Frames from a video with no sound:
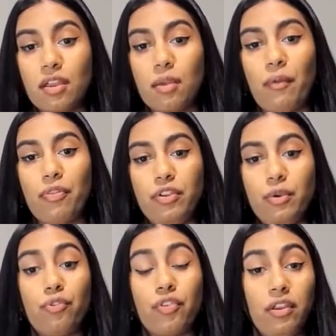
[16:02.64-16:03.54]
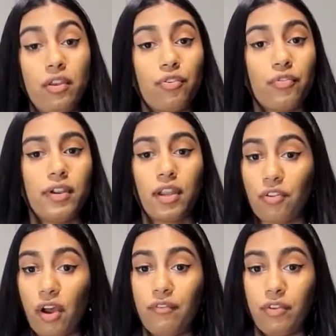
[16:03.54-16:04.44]
think about the use and
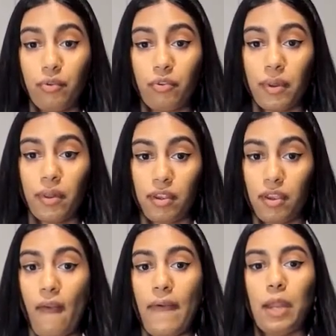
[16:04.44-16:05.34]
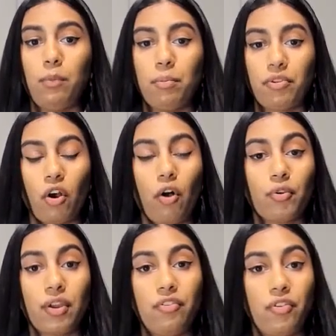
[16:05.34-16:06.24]
usefulness of usability, and we must
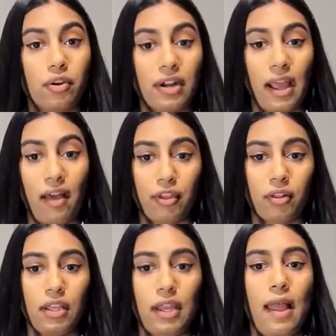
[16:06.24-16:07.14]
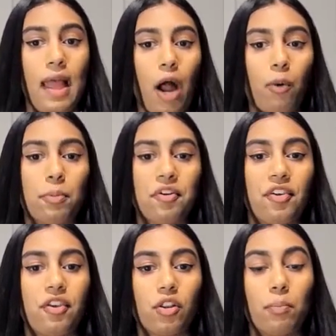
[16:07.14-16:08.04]
also consider it ethically. How are
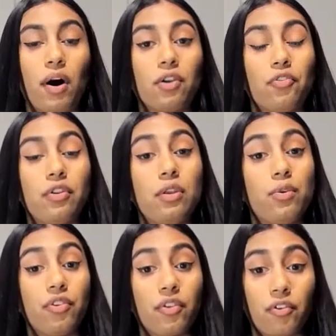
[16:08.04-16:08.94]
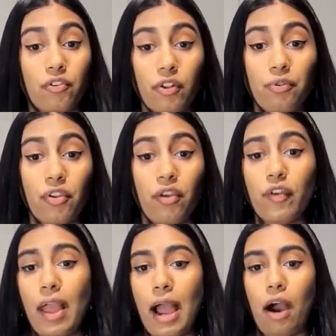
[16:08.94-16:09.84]
particular models and uses exclusive?
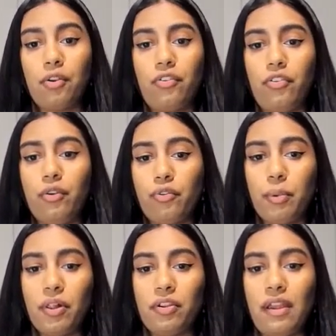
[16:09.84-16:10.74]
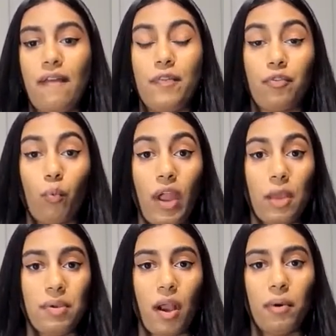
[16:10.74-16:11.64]
How does usability in this
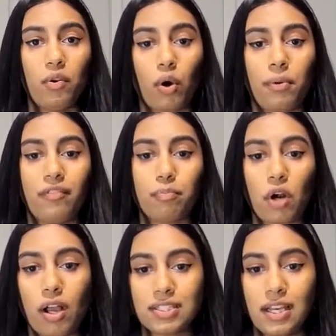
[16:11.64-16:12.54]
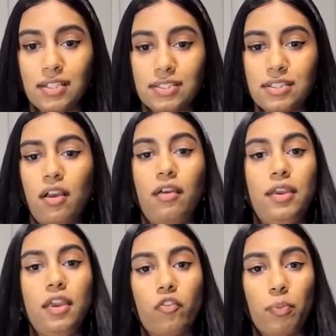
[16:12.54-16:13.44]
way become a normative process?
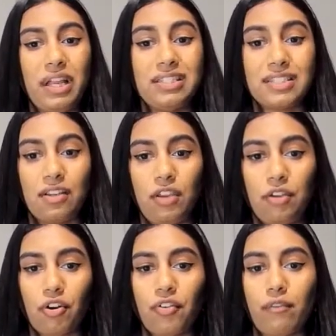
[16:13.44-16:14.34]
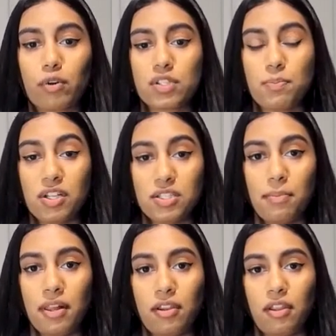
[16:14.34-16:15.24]
He explains that teachers have a
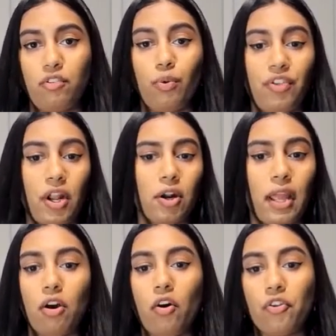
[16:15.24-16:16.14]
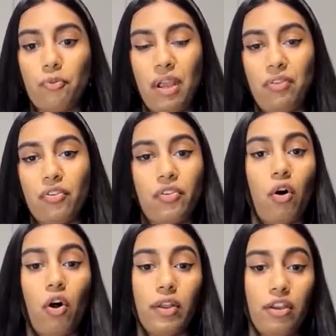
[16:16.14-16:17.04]
responsibility to interrogate all spaces and
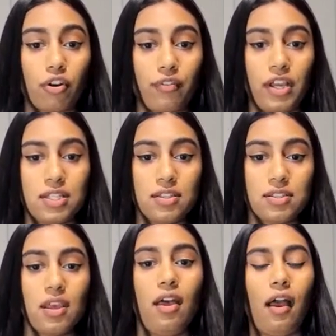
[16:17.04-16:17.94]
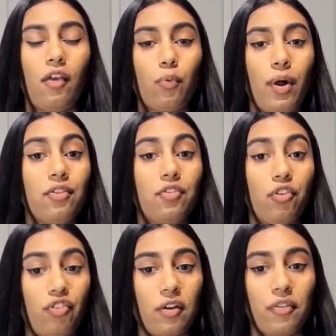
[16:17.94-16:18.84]
all interfaces, as well as to
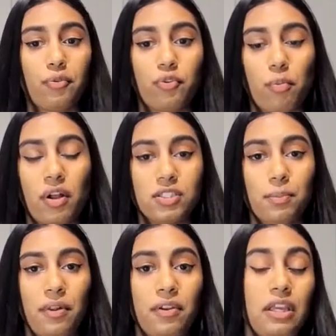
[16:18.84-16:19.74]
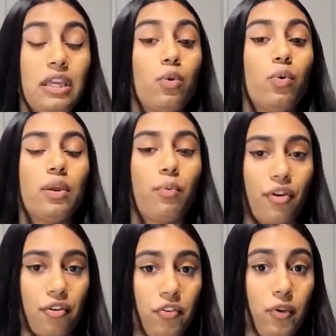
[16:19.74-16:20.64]
share this responsibility equally with
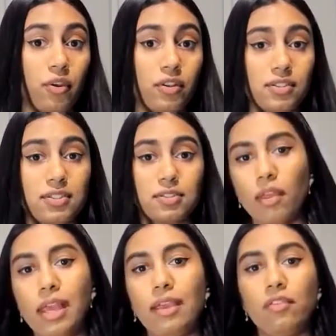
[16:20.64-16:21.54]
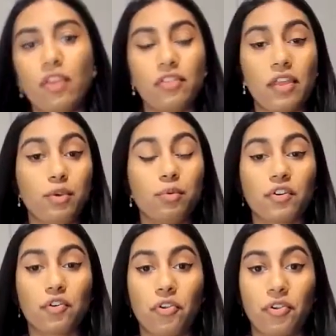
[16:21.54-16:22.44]
our students. He says that
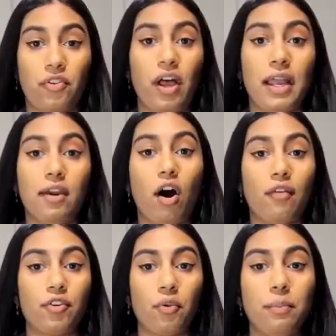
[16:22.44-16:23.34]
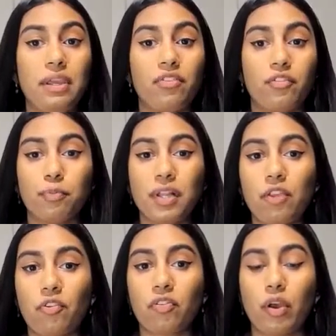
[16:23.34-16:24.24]
universal design offers a means of
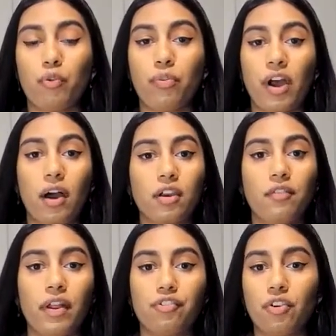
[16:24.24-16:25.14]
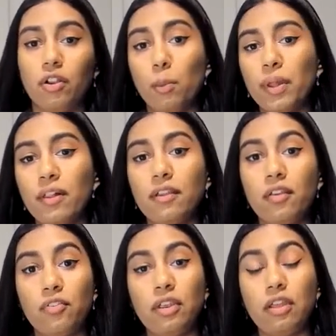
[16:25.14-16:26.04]
placing those with unconventional
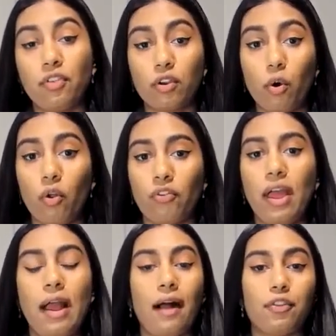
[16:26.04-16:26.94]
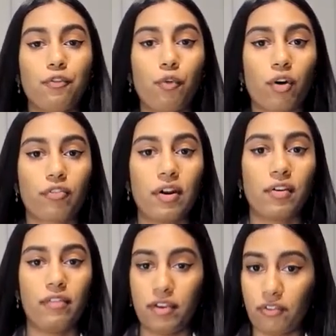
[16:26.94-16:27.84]
abilities, needs, and goals at the forefront
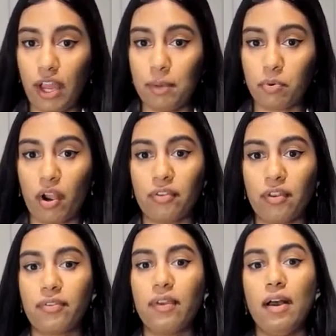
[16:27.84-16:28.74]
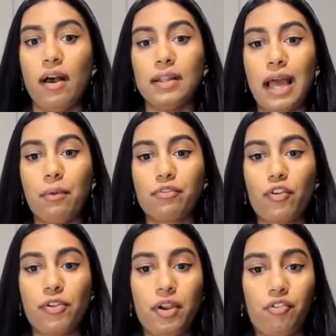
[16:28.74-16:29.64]
of the design process, allowing
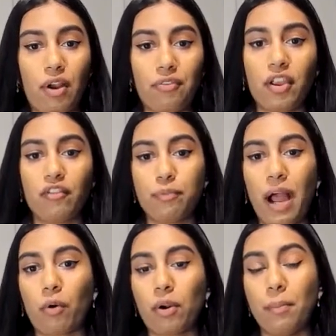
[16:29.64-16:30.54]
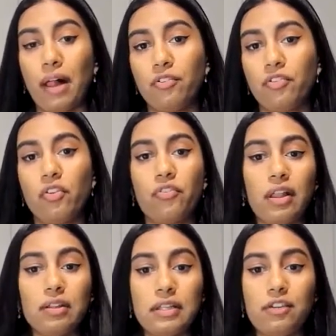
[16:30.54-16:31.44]
for the addressing of power imbalances
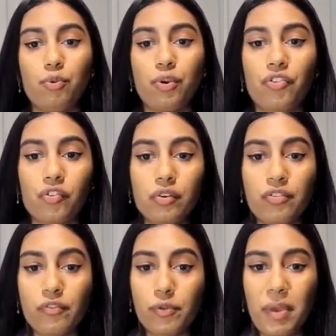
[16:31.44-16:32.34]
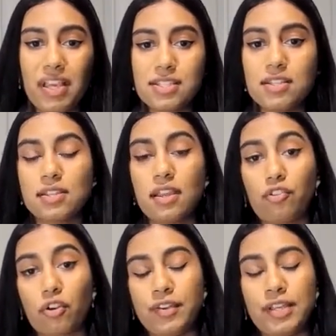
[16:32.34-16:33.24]
that lead to exclusive spaces,
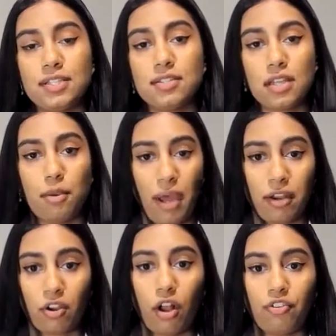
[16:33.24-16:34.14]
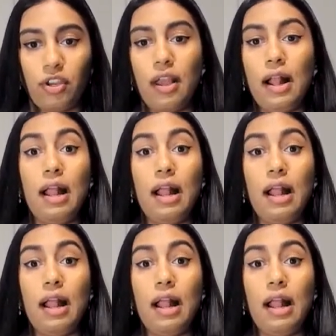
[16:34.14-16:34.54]
interfaces, and pedagogy.